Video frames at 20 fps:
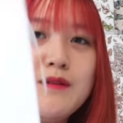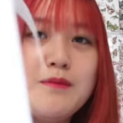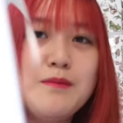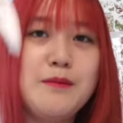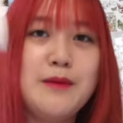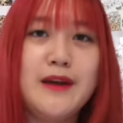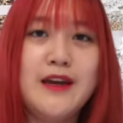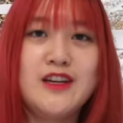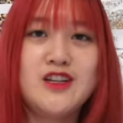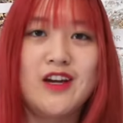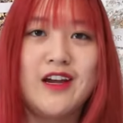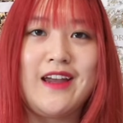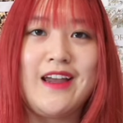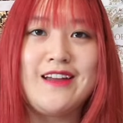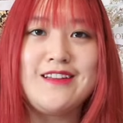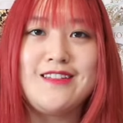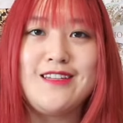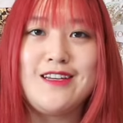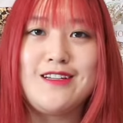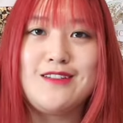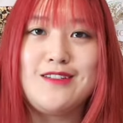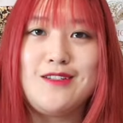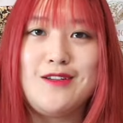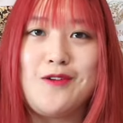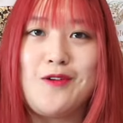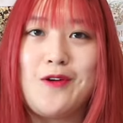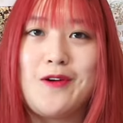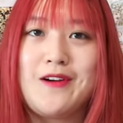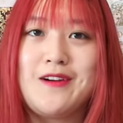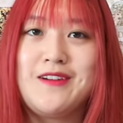big gigantic
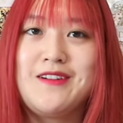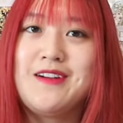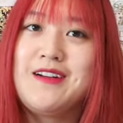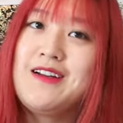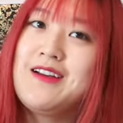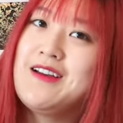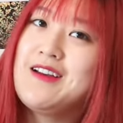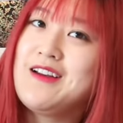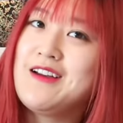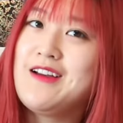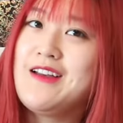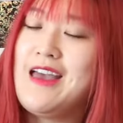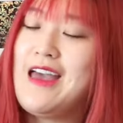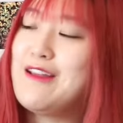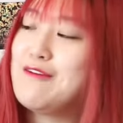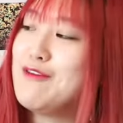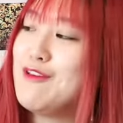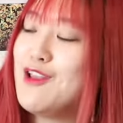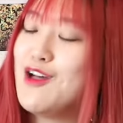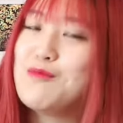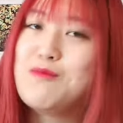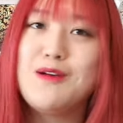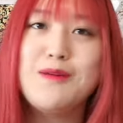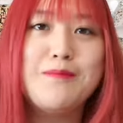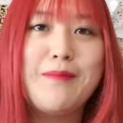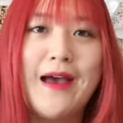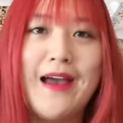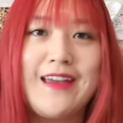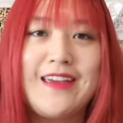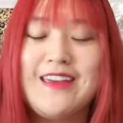Dior envelope
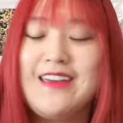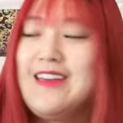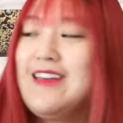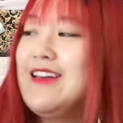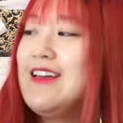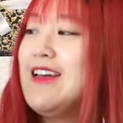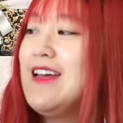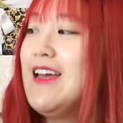baggie.